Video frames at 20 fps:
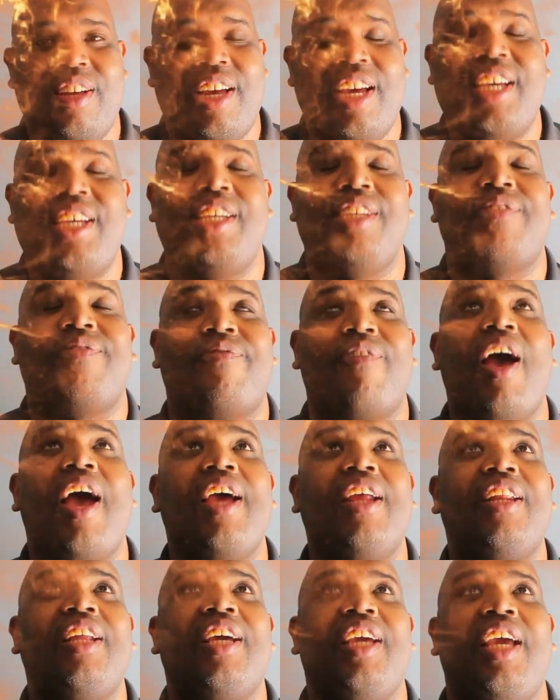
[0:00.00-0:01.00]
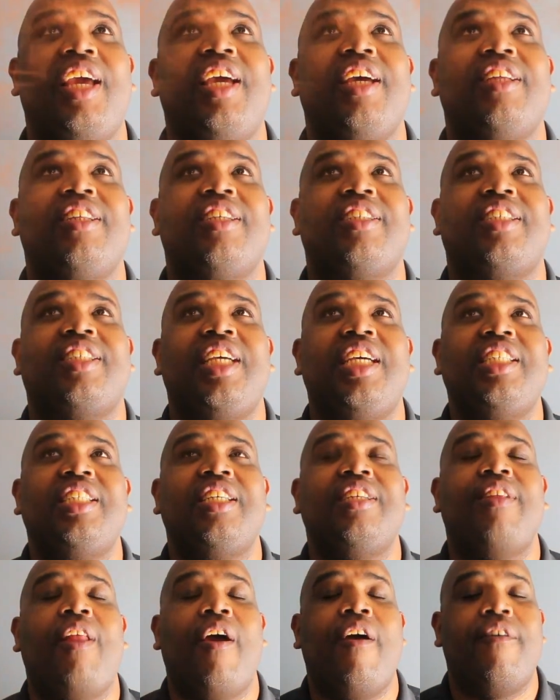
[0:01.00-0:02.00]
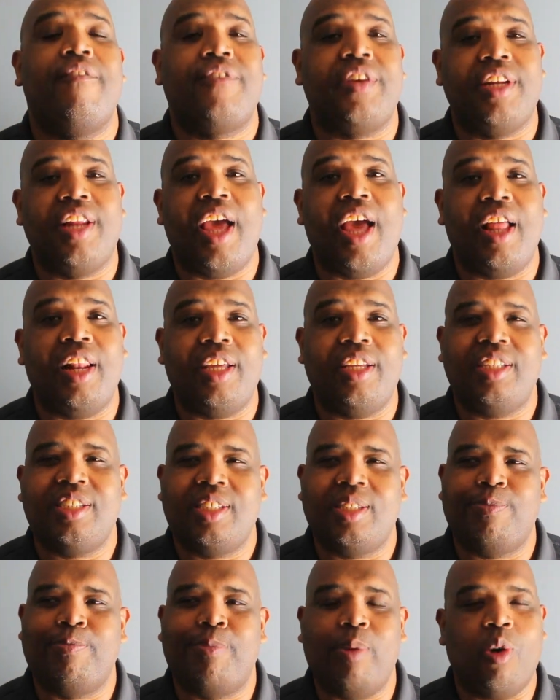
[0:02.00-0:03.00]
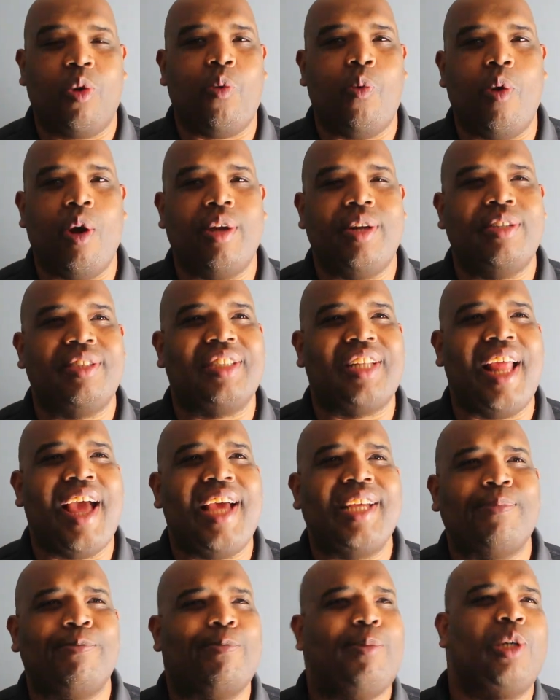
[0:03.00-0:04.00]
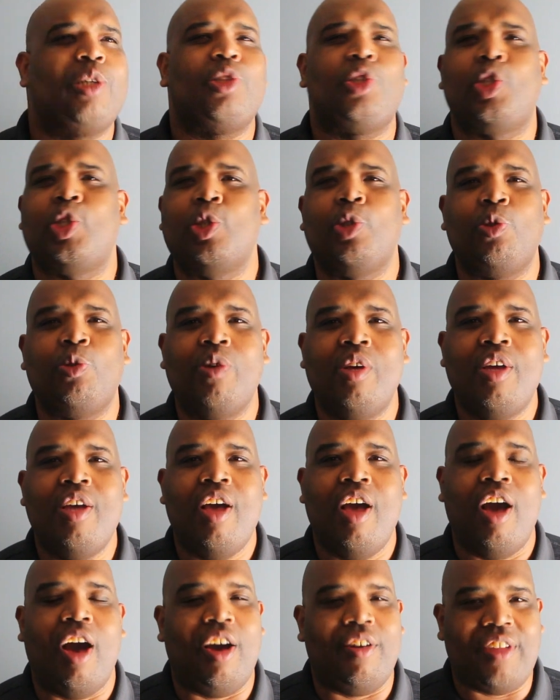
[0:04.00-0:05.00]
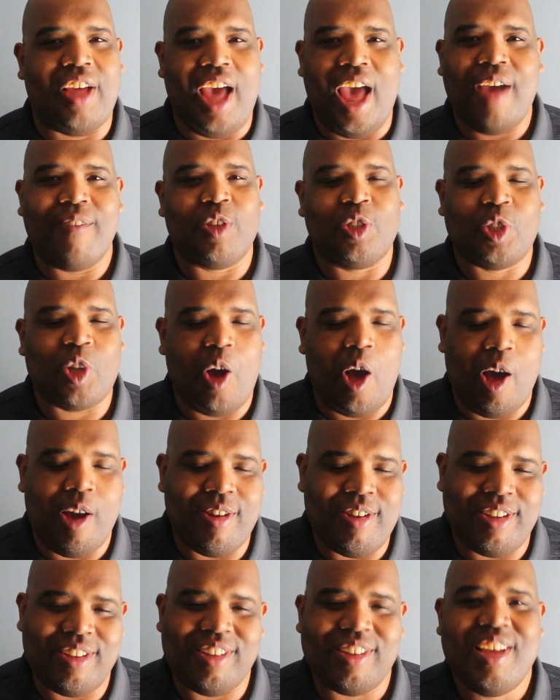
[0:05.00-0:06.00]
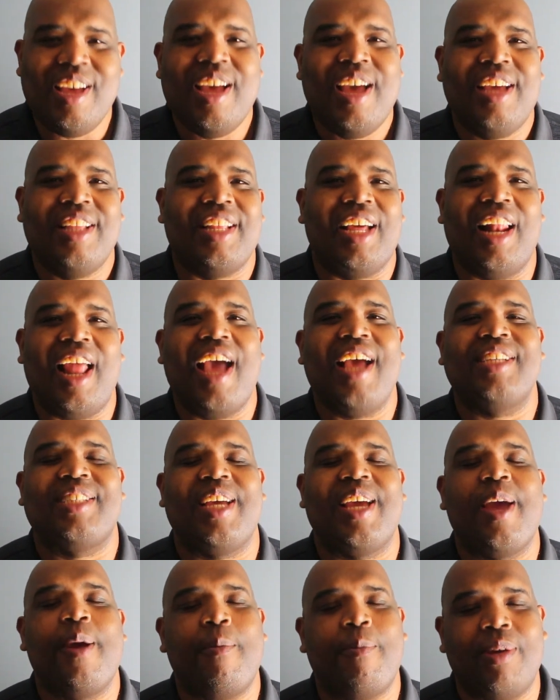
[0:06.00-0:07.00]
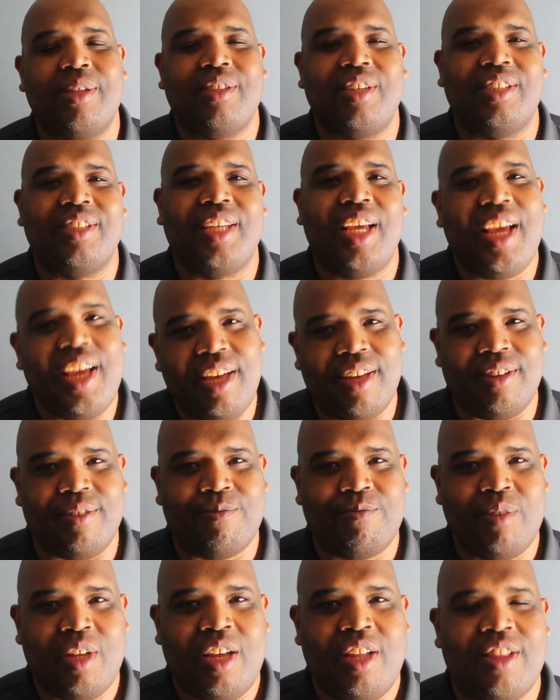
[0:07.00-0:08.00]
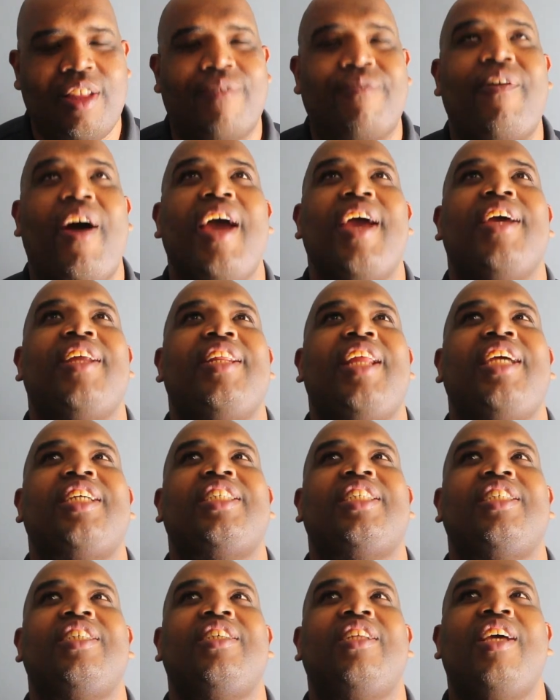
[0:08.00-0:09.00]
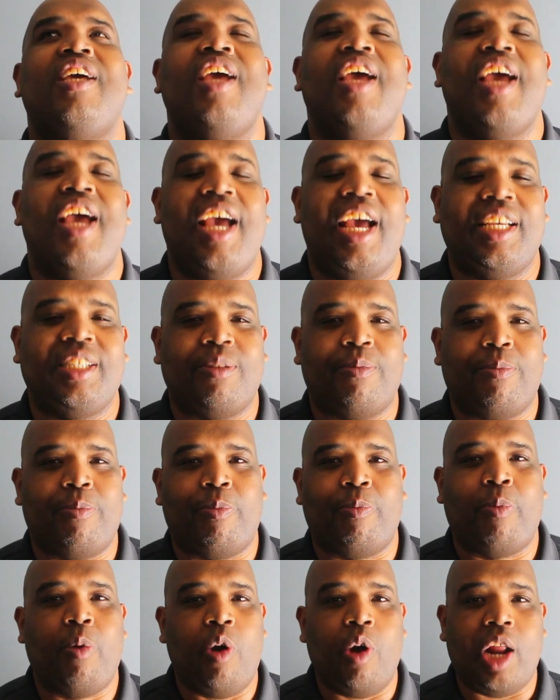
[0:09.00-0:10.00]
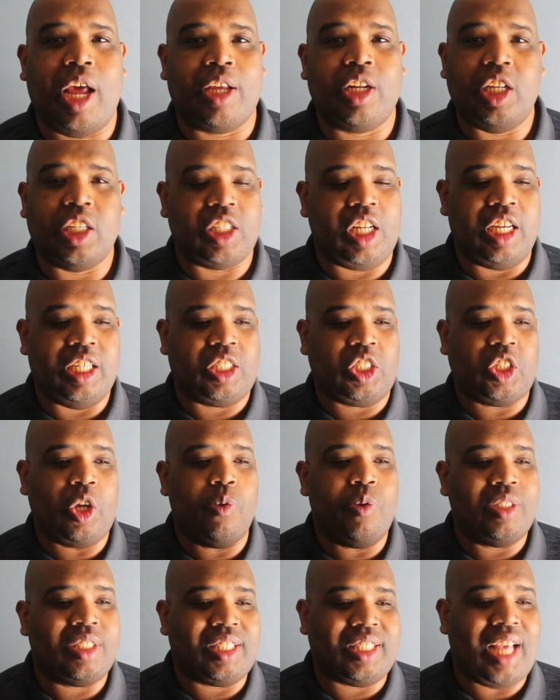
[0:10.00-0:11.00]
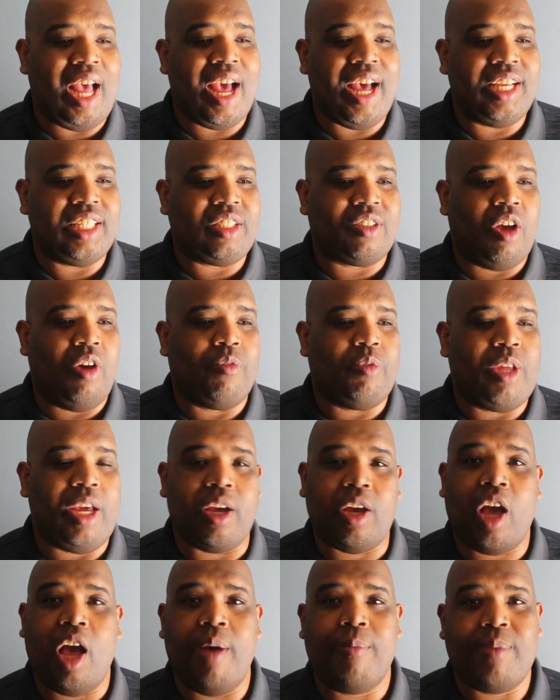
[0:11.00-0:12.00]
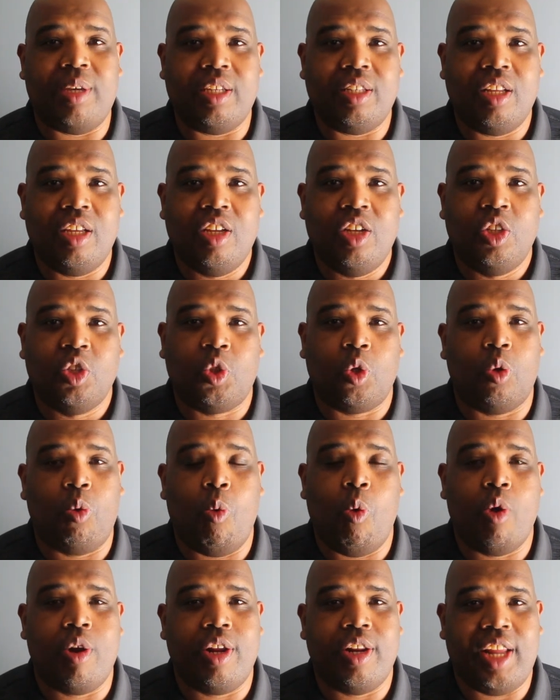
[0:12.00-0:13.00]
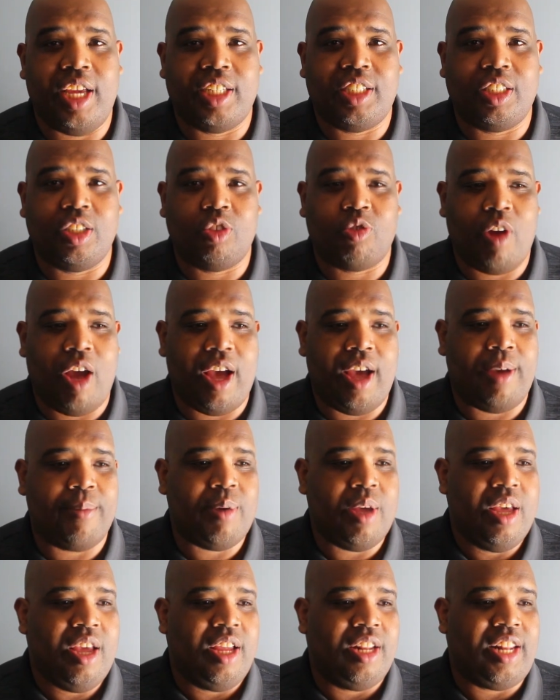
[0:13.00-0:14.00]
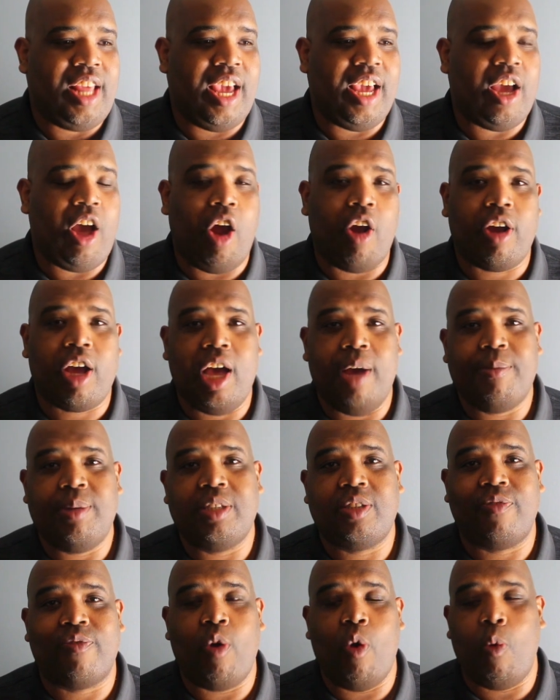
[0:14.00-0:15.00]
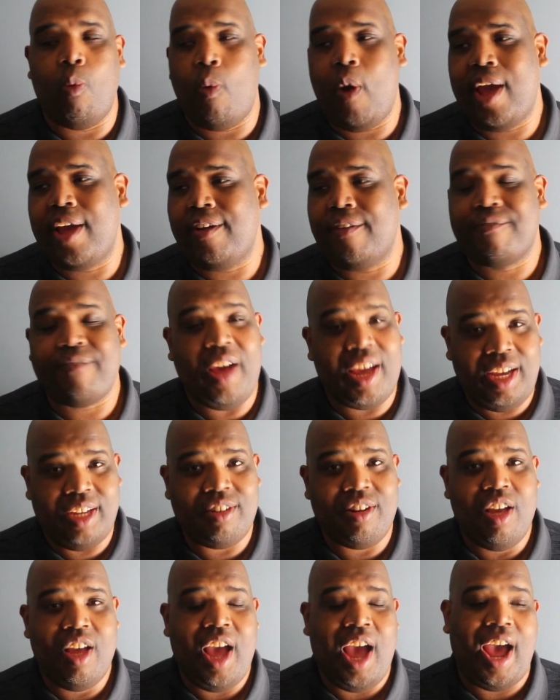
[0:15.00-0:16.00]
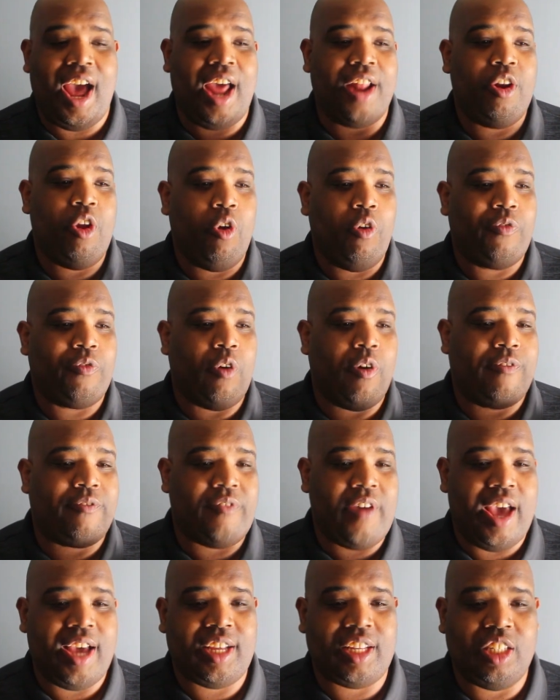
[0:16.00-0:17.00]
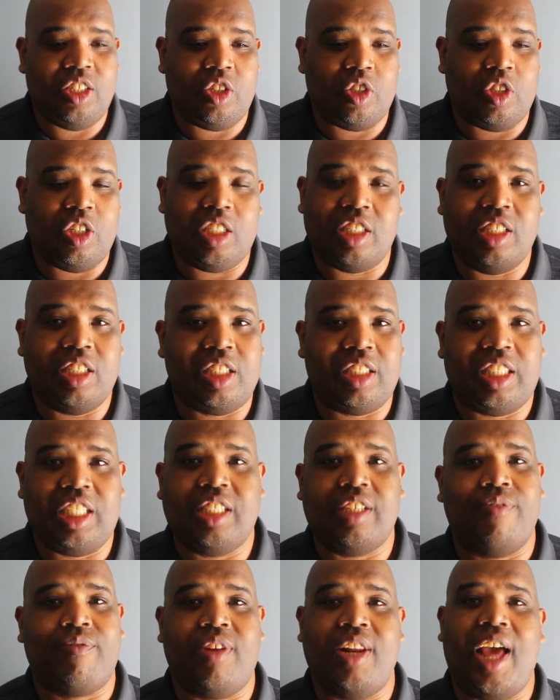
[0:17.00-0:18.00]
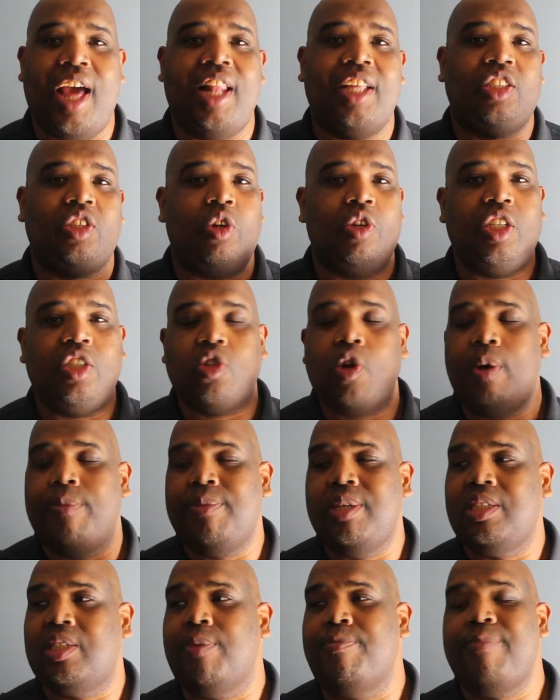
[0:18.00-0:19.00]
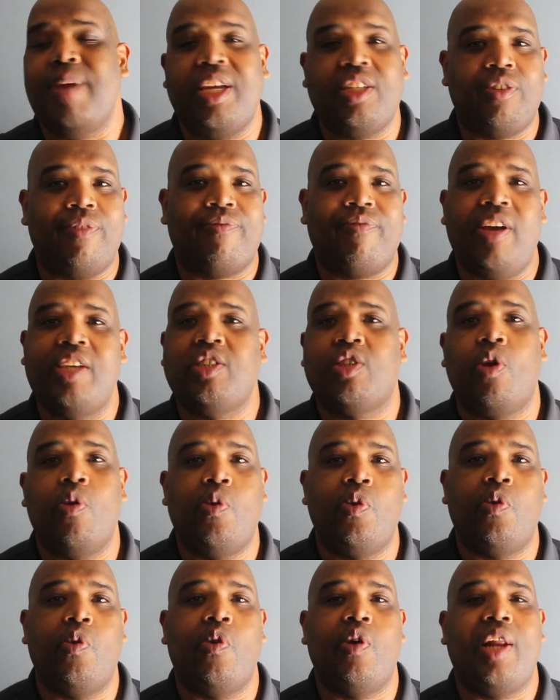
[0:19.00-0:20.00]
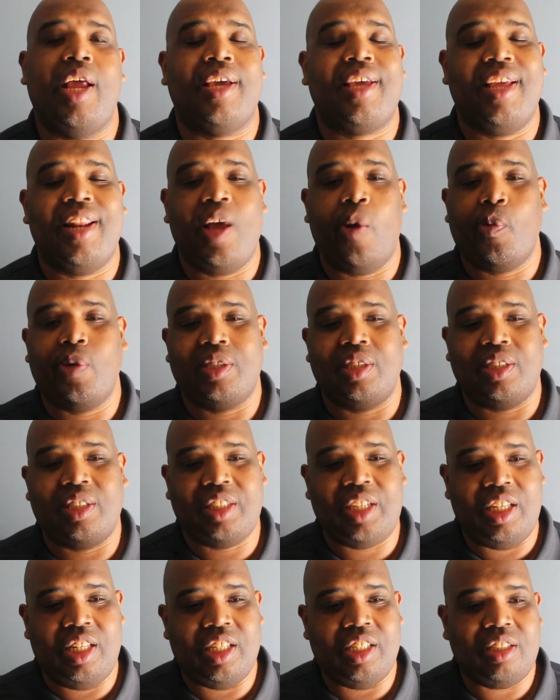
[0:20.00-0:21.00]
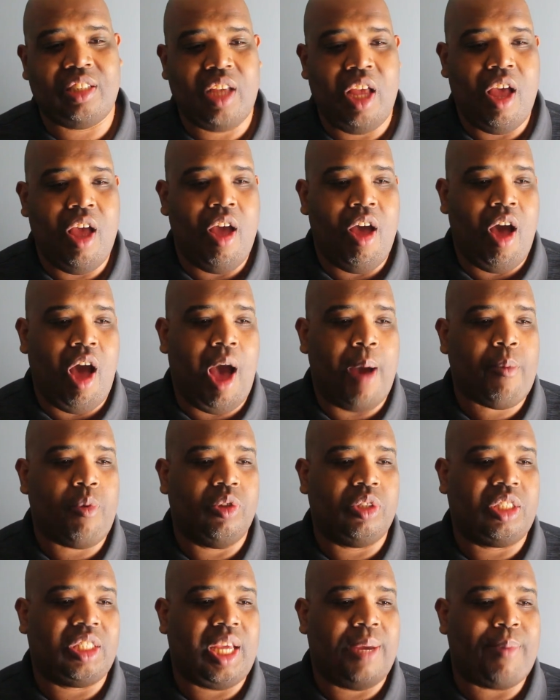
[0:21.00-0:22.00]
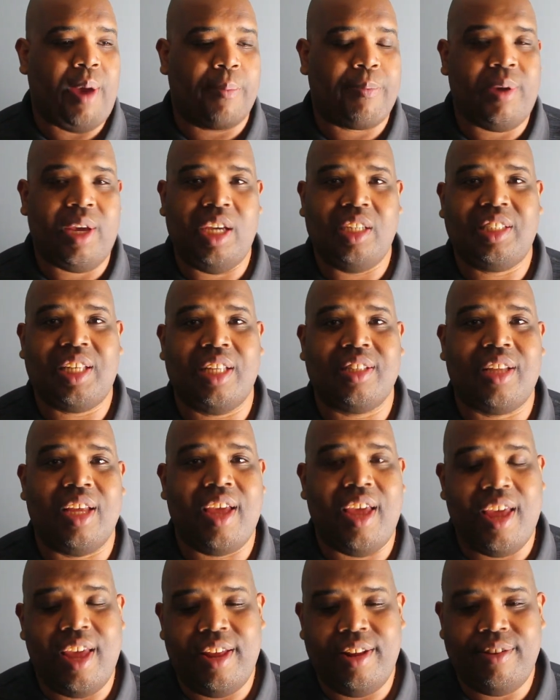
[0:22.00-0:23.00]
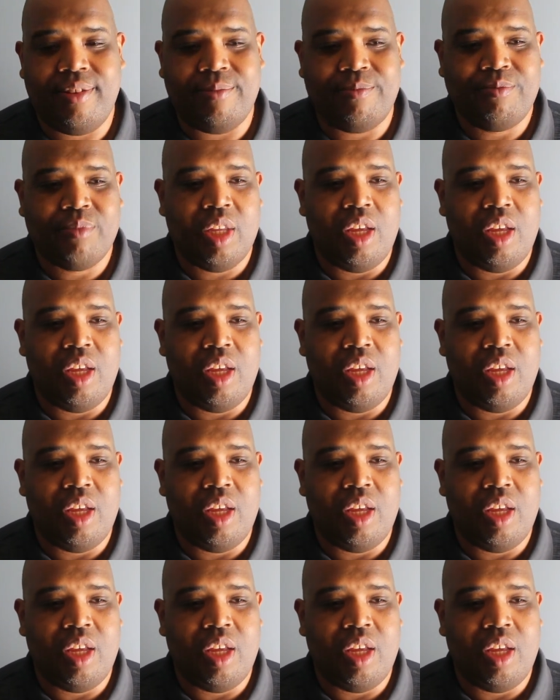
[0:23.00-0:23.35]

It is finally here, the season finale. This is book one slash book two of the Avatar. The Last Airbender is here. The Fire Nation has put out, it's showing signs of they coming to the Water Nation tribe. They are coming for a fight. I know for a fact it's, this is a season finale, so there's going to be some major fights going on. I cannot wait to see this. I'm going to say my piece at the end.